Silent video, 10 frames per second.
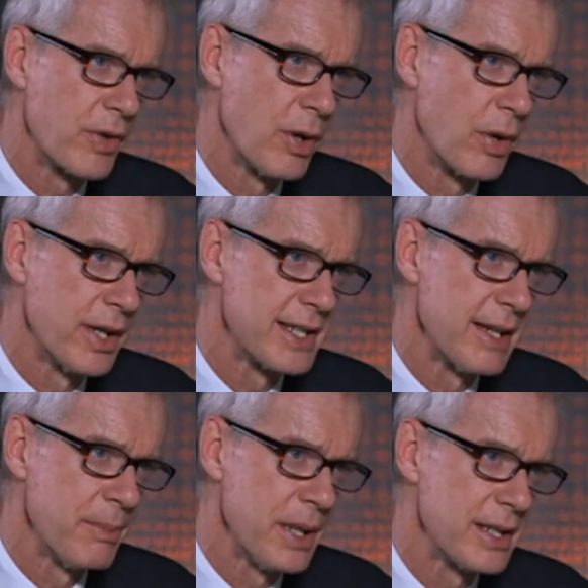you've got one in
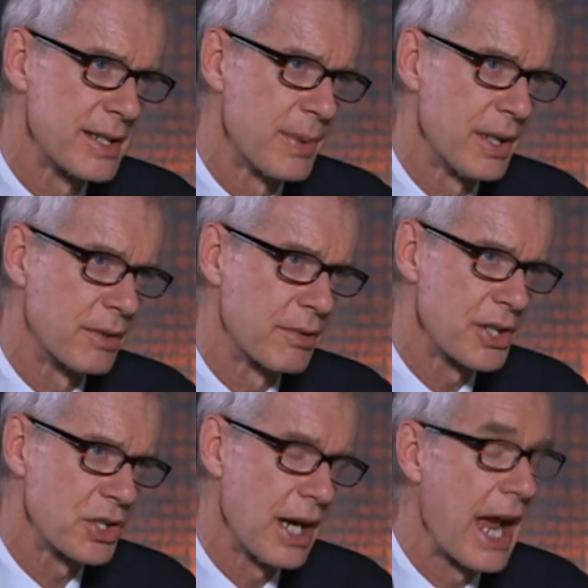Saint Petersburg,
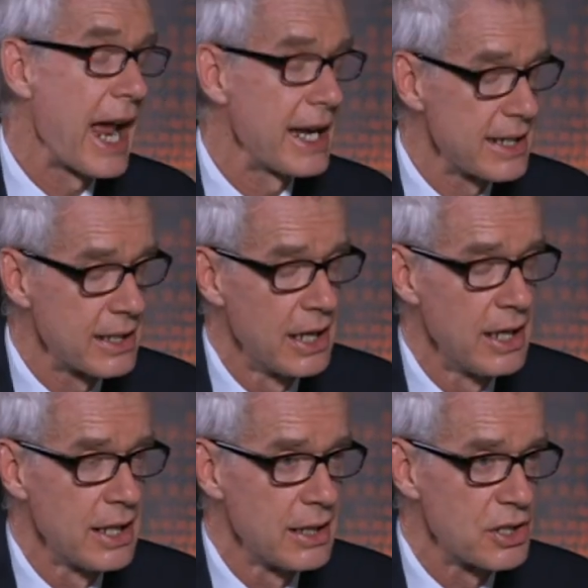Russia, and
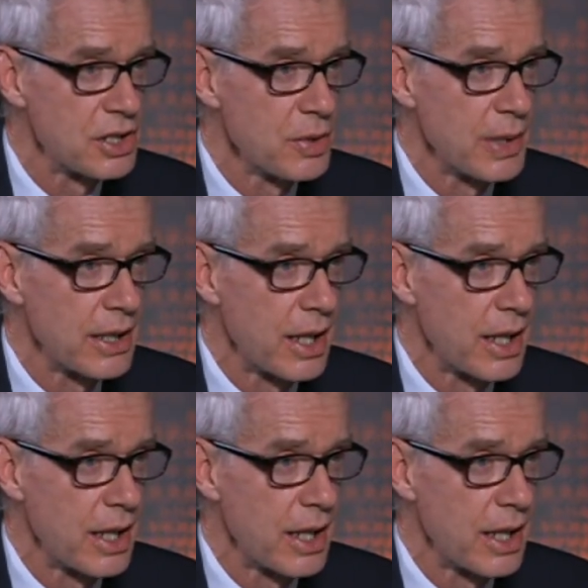the two in